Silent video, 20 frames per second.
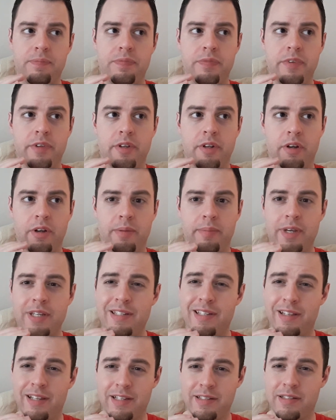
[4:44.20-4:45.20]
It
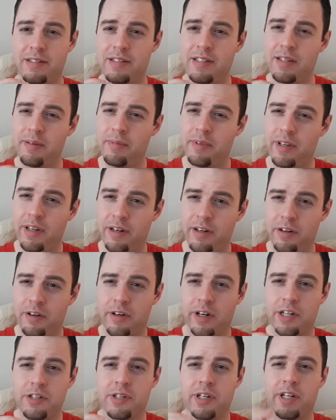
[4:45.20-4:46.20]
makes it less intimidating.
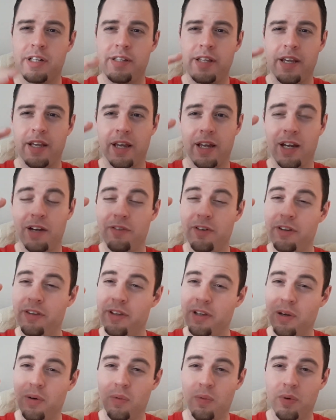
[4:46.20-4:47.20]
You're not trying to take on
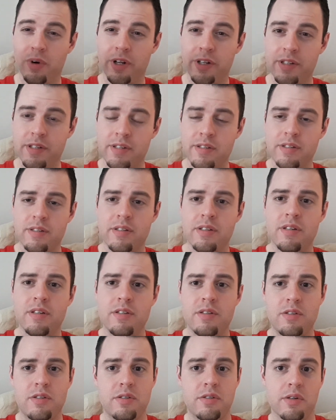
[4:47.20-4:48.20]
everything at once.
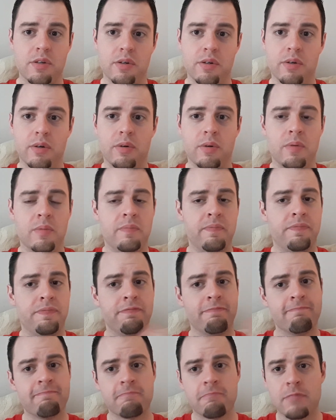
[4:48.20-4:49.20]
So,
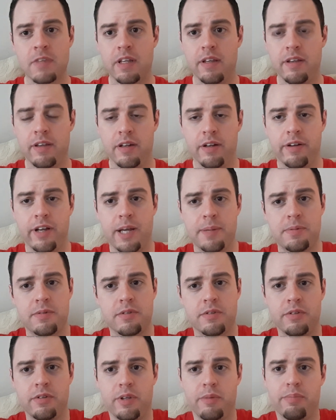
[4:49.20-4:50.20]

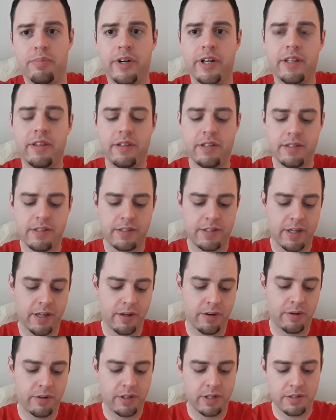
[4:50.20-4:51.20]
absolutely break things
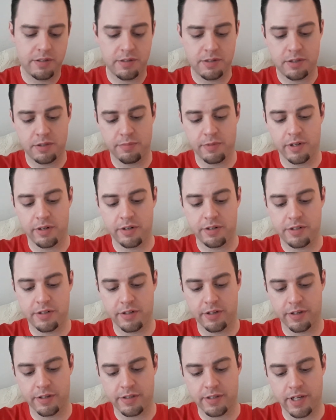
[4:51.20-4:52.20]
down into smaller
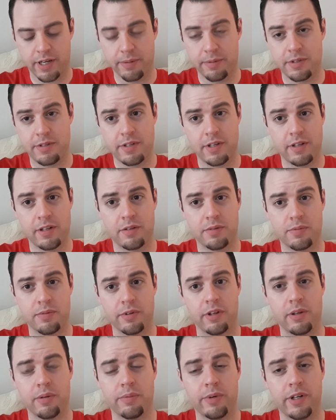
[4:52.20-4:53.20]
chunks. I would say that's
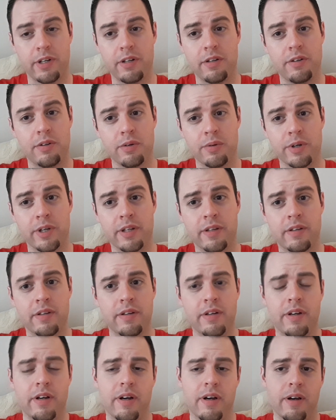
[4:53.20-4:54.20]
really the way to do
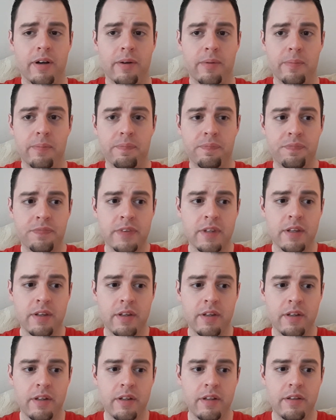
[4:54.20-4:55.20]
it.
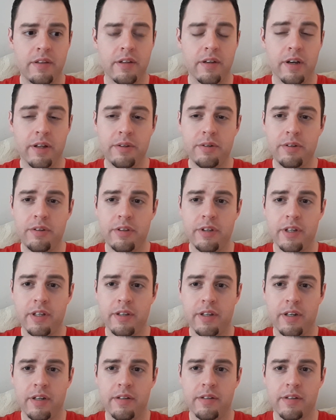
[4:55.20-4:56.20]
The other thing
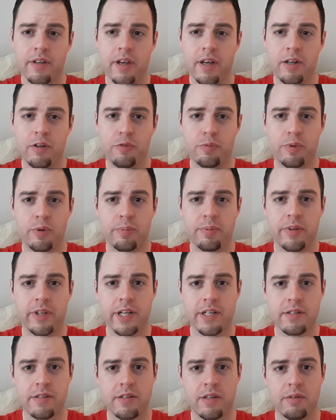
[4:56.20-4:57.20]
that is kind of
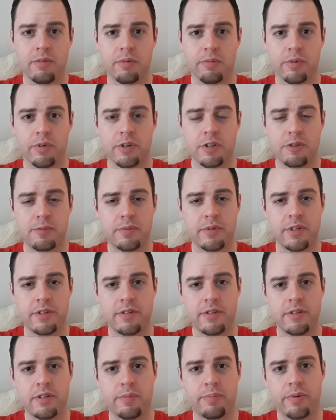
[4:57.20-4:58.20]
perplexing when we're
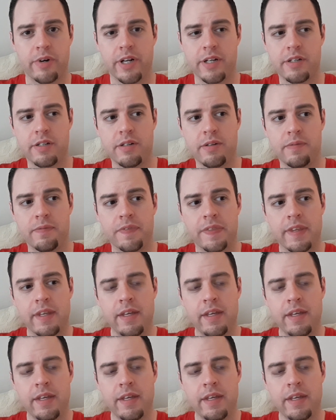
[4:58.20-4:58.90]
experiencing depression